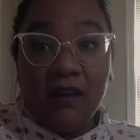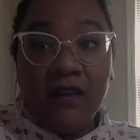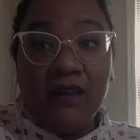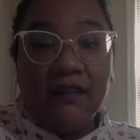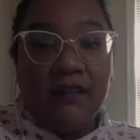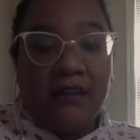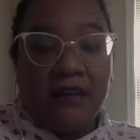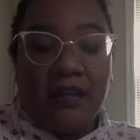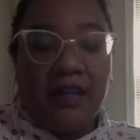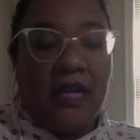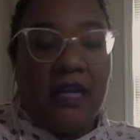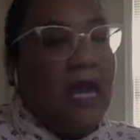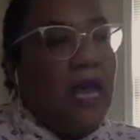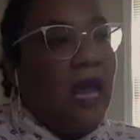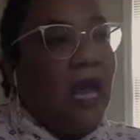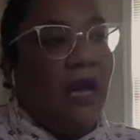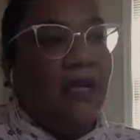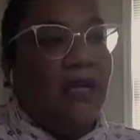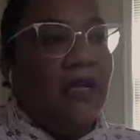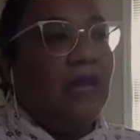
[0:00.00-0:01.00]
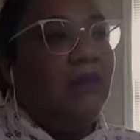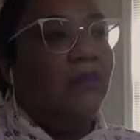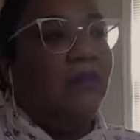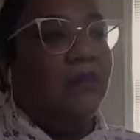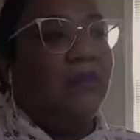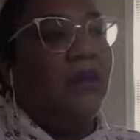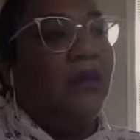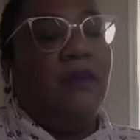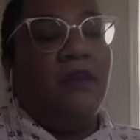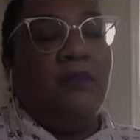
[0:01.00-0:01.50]
it. Like I never
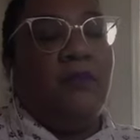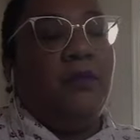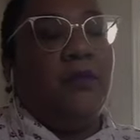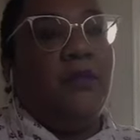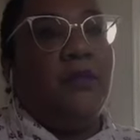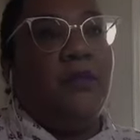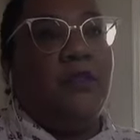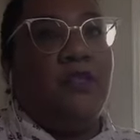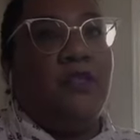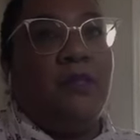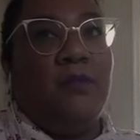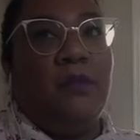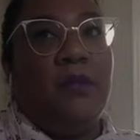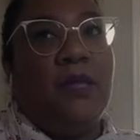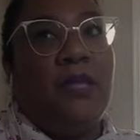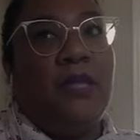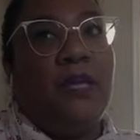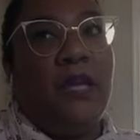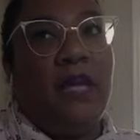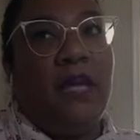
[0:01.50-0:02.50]
thought of Pinterest as being